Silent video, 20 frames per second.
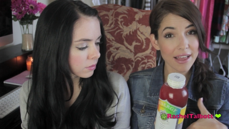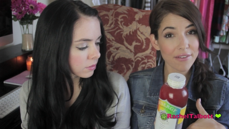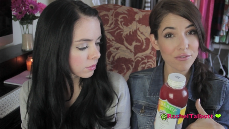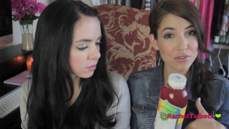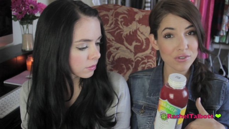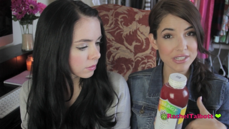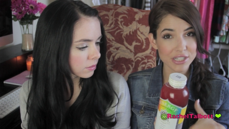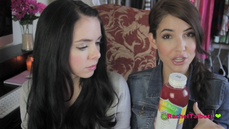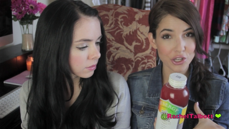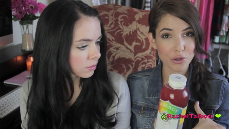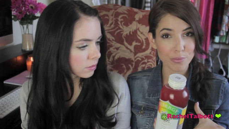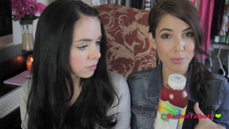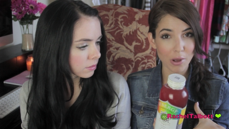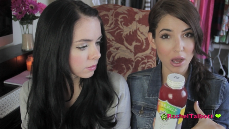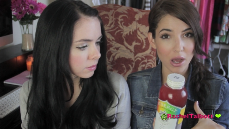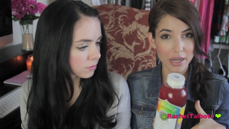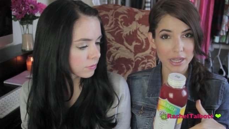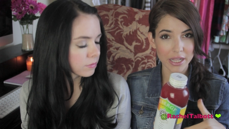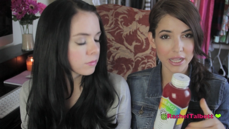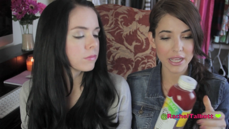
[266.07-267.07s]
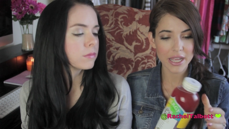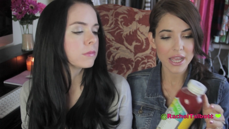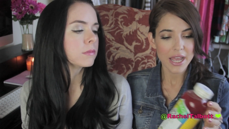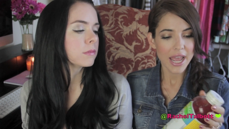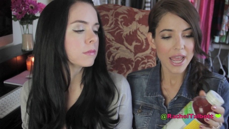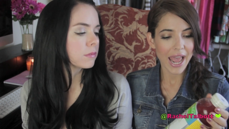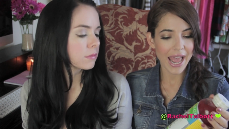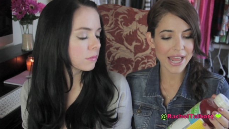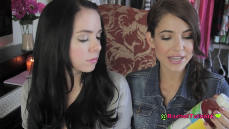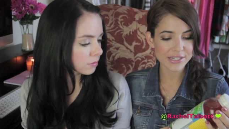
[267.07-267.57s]
Speaker 1: levels in your body.
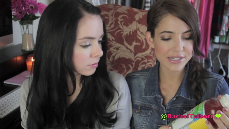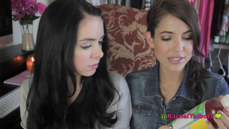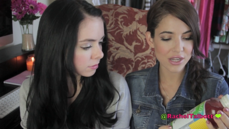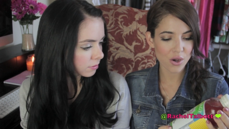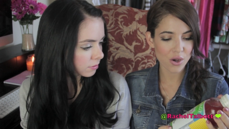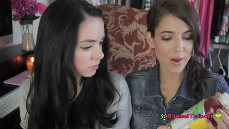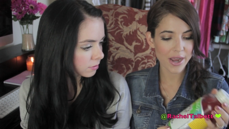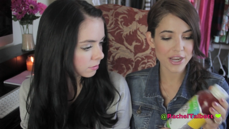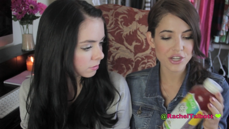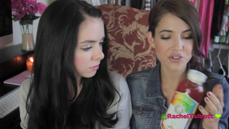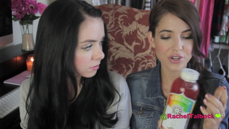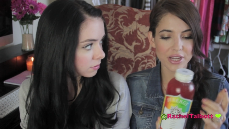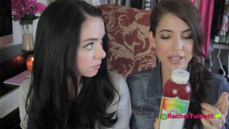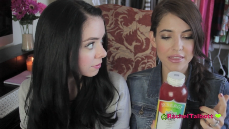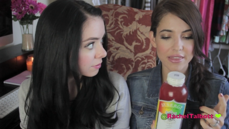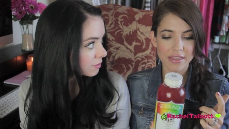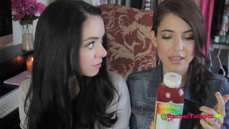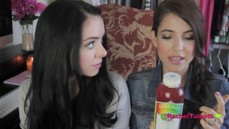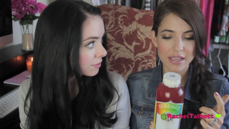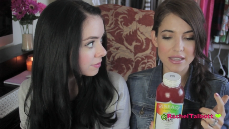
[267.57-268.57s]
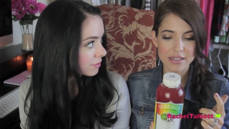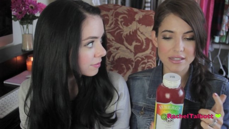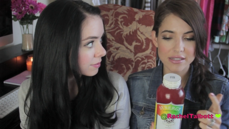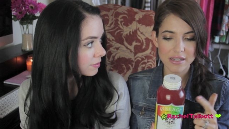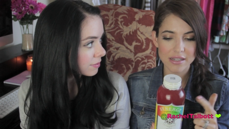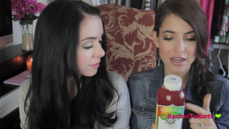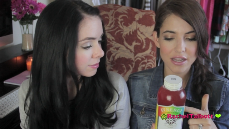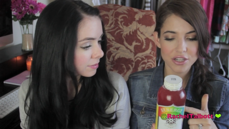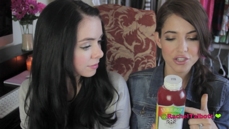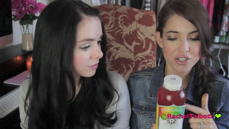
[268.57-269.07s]
Mm. And so I drink
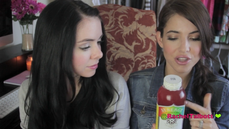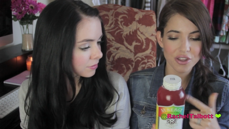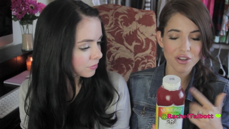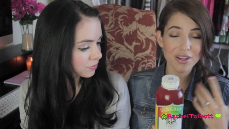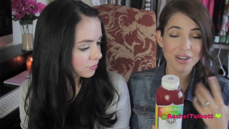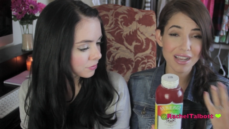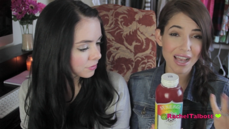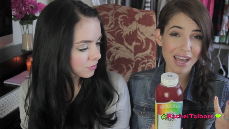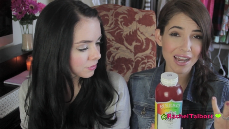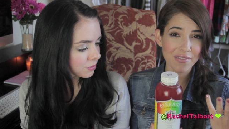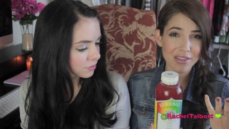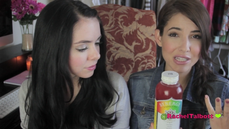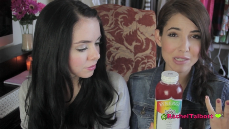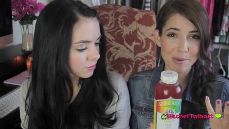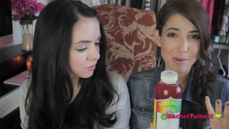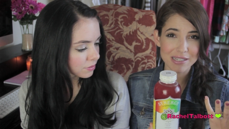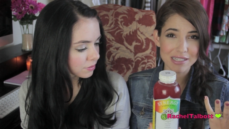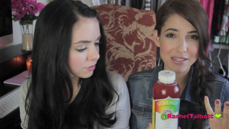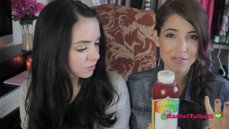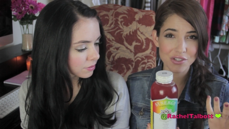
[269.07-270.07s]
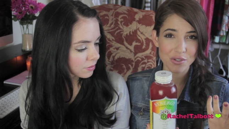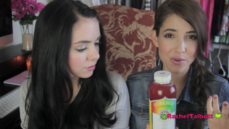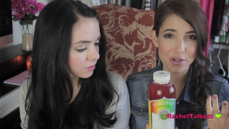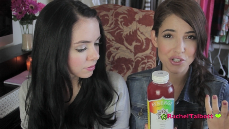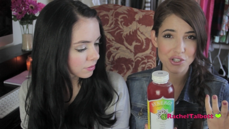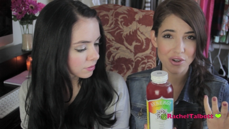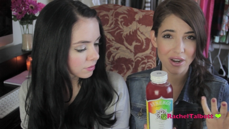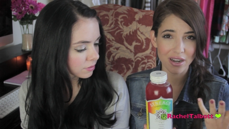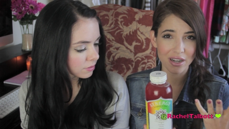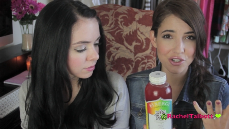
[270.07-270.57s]
these. I, they're kind of expensive, so
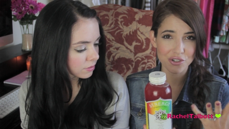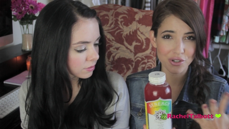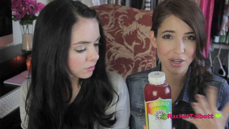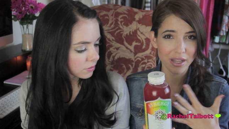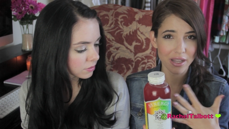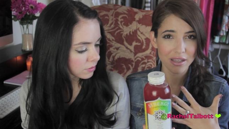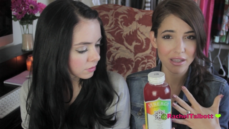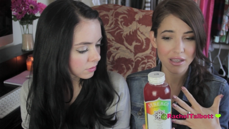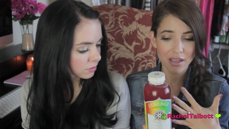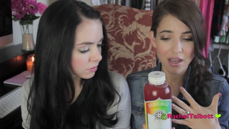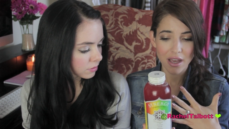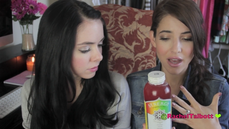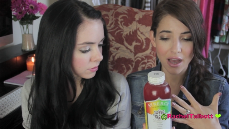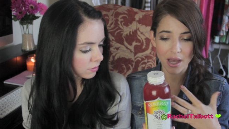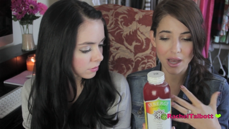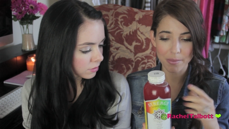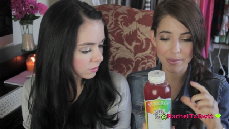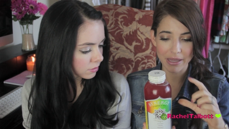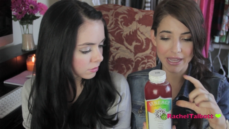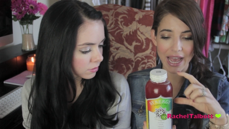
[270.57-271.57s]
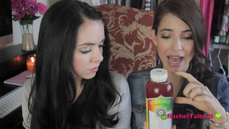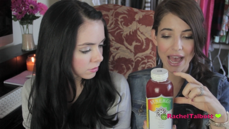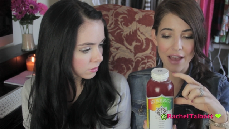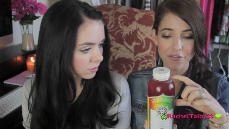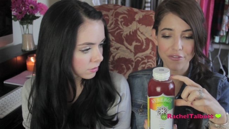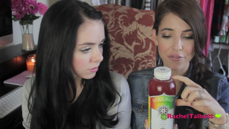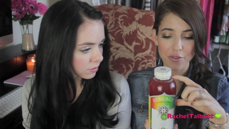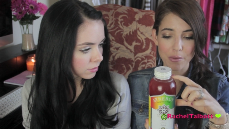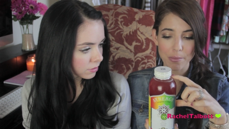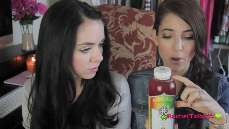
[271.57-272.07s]
I try to drink um, like
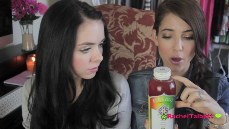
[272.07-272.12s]
half of the